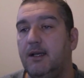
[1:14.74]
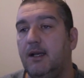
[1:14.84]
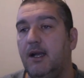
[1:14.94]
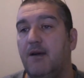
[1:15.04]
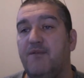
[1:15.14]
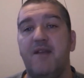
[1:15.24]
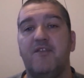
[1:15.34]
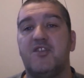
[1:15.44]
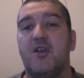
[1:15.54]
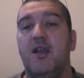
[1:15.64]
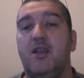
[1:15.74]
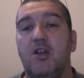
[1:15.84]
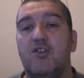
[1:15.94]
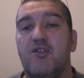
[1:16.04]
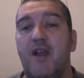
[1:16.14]
I've never signed
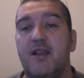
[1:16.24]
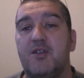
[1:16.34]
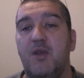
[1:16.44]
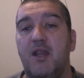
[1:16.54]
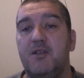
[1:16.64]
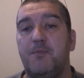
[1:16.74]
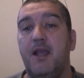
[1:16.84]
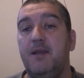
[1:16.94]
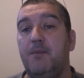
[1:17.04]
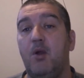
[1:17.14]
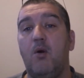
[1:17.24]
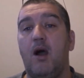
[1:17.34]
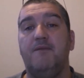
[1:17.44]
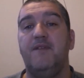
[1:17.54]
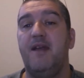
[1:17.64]
contracts with these people.
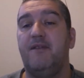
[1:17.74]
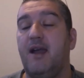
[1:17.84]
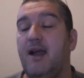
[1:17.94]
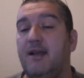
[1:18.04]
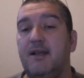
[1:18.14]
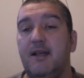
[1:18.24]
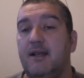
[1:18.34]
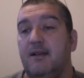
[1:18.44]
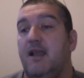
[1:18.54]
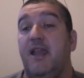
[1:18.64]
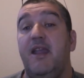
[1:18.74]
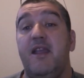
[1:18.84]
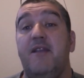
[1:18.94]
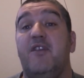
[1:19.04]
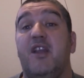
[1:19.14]
I've never
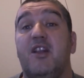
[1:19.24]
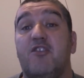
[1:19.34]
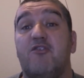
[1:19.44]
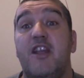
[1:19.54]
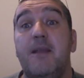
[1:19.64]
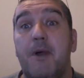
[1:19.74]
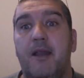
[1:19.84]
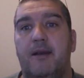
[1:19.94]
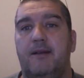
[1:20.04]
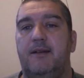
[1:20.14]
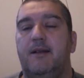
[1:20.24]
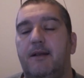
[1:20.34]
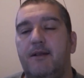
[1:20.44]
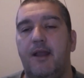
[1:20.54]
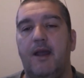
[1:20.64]
even an agreement.
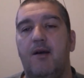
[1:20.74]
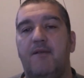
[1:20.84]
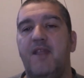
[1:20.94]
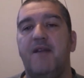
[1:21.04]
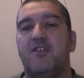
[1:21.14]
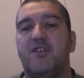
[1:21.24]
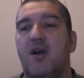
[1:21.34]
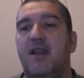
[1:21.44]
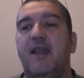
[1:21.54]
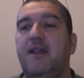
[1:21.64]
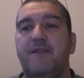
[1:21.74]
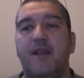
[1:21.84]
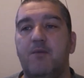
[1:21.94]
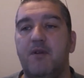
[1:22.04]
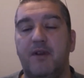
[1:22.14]
You know, I've never signed anything
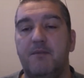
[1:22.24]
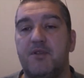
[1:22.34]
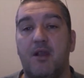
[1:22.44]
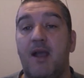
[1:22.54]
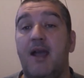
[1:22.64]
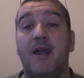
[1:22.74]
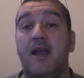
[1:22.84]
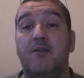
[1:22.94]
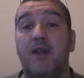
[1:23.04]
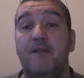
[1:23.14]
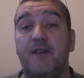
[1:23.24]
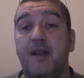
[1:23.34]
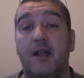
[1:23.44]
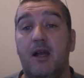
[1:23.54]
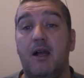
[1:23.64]
with them. So how the hell they think
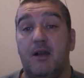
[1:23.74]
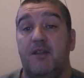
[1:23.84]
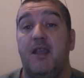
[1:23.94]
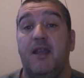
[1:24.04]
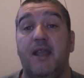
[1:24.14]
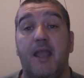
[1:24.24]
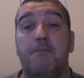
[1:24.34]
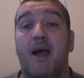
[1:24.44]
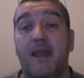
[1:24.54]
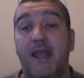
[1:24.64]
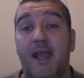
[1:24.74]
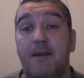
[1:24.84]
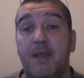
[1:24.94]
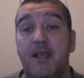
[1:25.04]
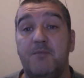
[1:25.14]
that they're gonna get money out of
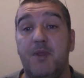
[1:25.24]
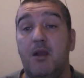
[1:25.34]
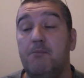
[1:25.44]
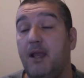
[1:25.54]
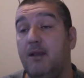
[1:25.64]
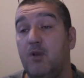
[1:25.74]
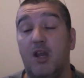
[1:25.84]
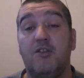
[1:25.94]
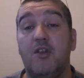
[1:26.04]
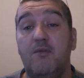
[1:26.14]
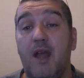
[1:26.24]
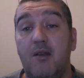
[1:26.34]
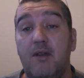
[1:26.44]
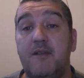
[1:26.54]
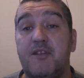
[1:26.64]
me is beyond me. Well, I do know.
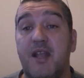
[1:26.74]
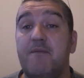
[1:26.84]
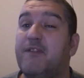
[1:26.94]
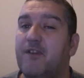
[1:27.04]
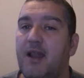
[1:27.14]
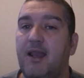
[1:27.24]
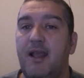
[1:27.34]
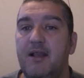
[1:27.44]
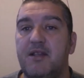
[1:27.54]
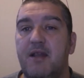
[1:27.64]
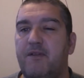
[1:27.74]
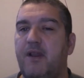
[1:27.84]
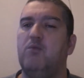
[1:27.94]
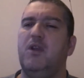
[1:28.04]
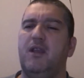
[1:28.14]
They send threat letters and everything.
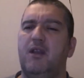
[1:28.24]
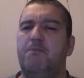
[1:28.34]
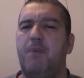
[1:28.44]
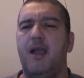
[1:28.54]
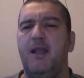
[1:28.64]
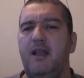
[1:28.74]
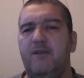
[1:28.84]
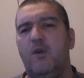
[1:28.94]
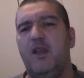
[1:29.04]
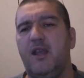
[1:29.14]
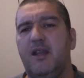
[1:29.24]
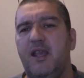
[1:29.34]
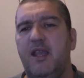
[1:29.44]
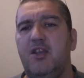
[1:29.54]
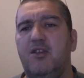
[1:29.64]
We're gonna bailiff. We're gonna
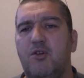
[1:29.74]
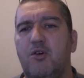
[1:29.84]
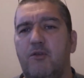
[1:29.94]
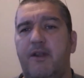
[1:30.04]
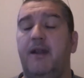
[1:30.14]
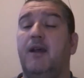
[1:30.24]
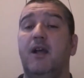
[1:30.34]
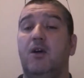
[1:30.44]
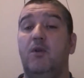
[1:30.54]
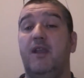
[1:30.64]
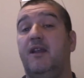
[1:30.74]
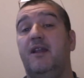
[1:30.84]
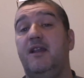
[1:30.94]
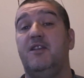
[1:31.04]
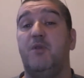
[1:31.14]
kick your door in. We're gonna
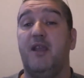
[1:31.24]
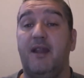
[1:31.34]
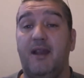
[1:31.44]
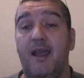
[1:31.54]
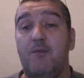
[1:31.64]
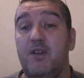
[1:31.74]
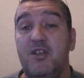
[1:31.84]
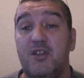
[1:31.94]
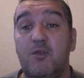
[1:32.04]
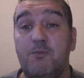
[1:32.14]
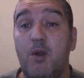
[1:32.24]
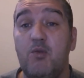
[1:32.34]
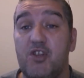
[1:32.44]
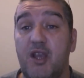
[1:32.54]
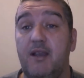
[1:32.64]
this. We're gonna that. When it's all
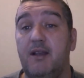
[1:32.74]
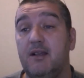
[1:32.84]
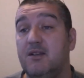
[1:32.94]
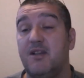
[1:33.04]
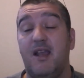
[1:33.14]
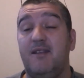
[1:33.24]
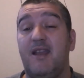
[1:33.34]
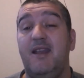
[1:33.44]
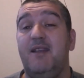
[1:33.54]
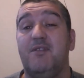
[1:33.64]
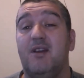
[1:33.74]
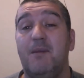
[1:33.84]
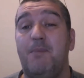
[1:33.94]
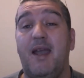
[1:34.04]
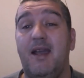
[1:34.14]
bullshit because they ain't even got the
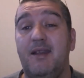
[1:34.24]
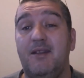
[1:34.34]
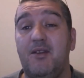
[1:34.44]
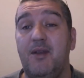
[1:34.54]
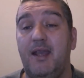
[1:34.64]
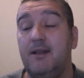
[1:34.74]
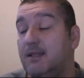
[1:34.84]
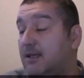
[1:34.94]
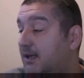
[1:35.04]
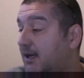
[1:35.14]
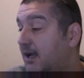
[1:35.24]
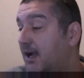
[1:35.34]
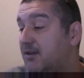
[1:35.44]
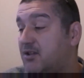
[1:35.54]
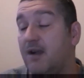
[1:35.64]
power to do it.
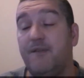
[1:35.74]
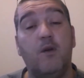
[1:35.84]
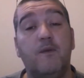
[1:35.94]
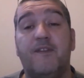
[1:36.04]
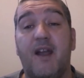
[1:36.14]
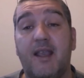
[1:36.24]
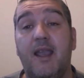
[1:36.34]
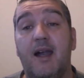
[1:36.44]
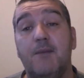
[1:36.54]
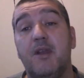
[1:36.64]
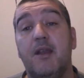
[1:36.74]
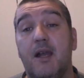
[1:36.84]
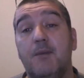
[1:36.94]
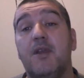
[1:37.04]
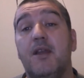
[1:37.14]
So I thought, fuck it, I'm
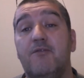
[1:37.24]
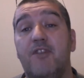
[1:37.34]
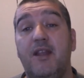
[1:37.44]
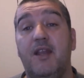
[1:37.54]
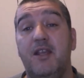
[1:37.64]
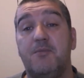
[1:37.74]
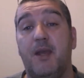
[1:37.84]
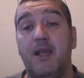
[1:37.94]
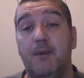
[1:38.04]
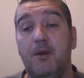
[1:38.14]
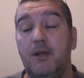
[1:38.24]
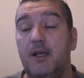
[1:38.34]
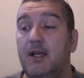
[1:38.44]
gonna ring these people.